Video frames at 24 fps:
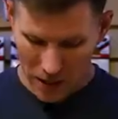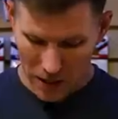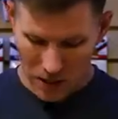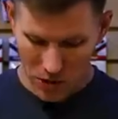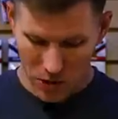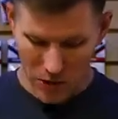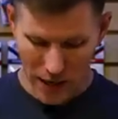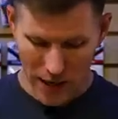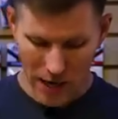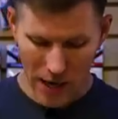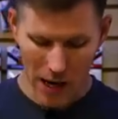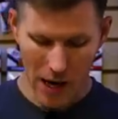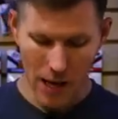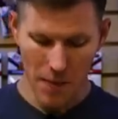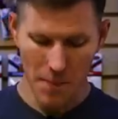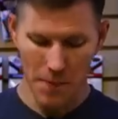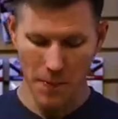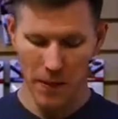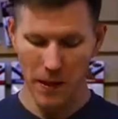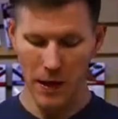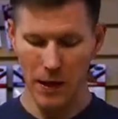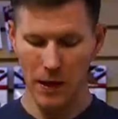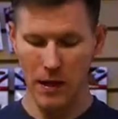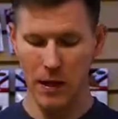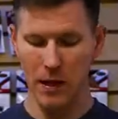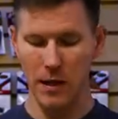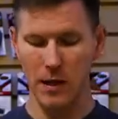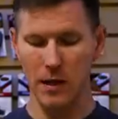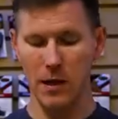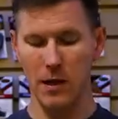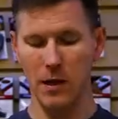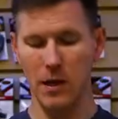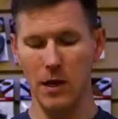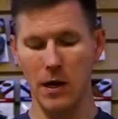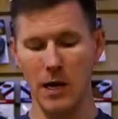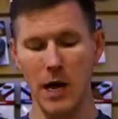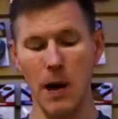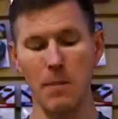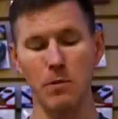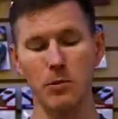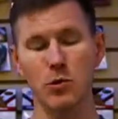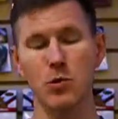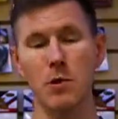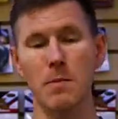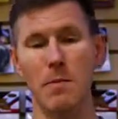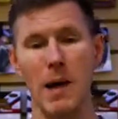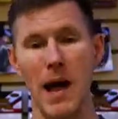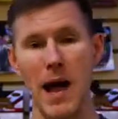So they come a couple
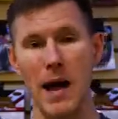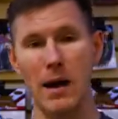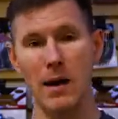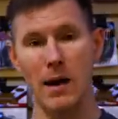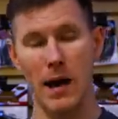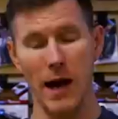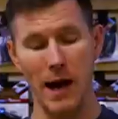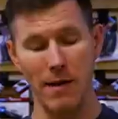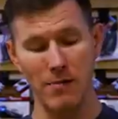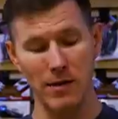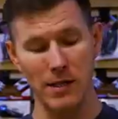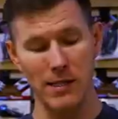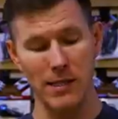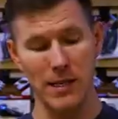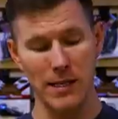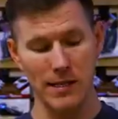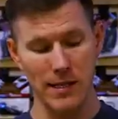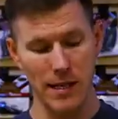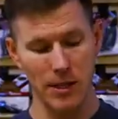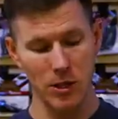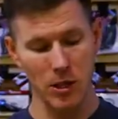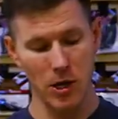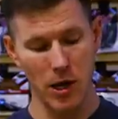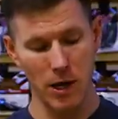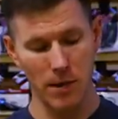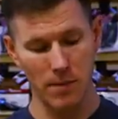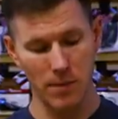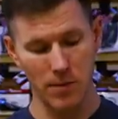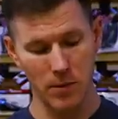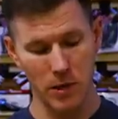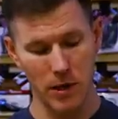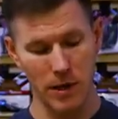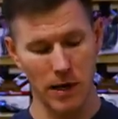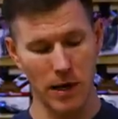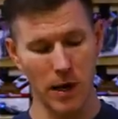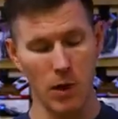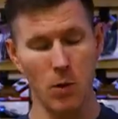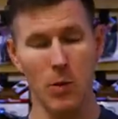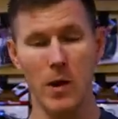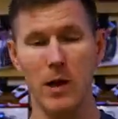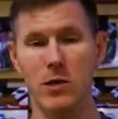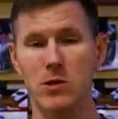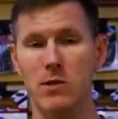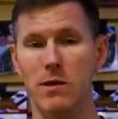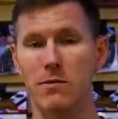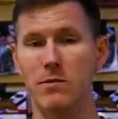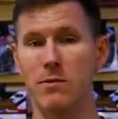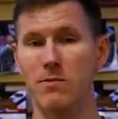to a pack. I have the 6-inch option here. We
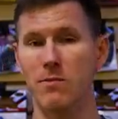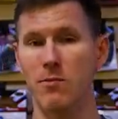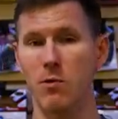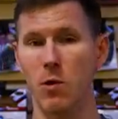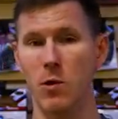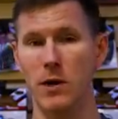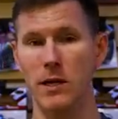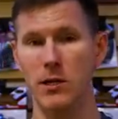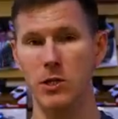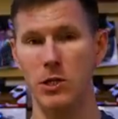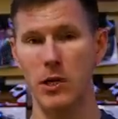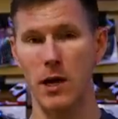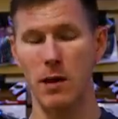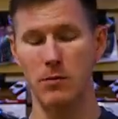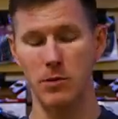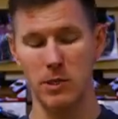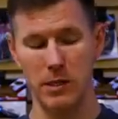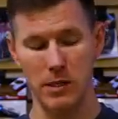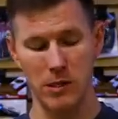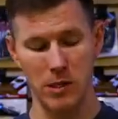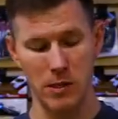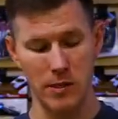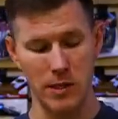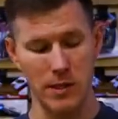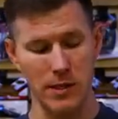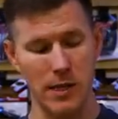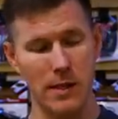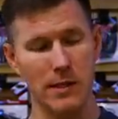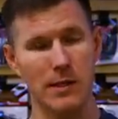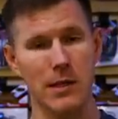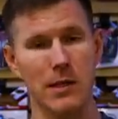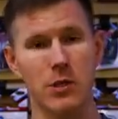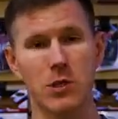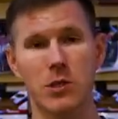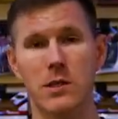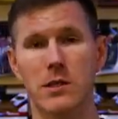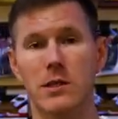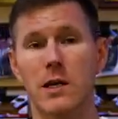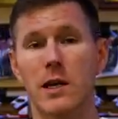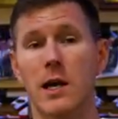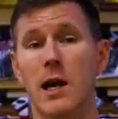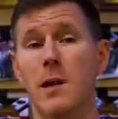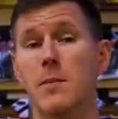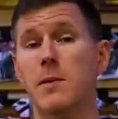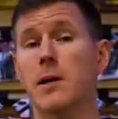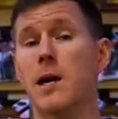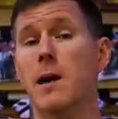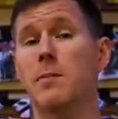also have some 4-inch options. So the 6-inch is gonna
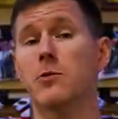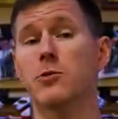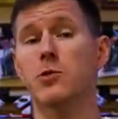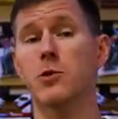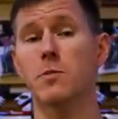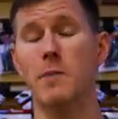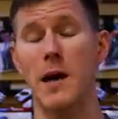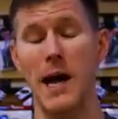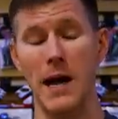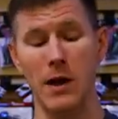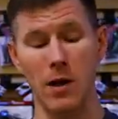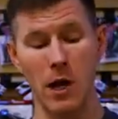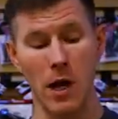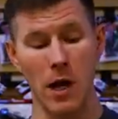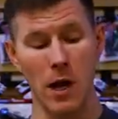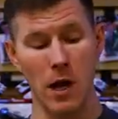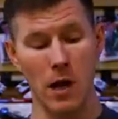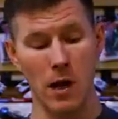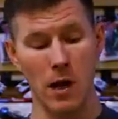come a couple to a pack.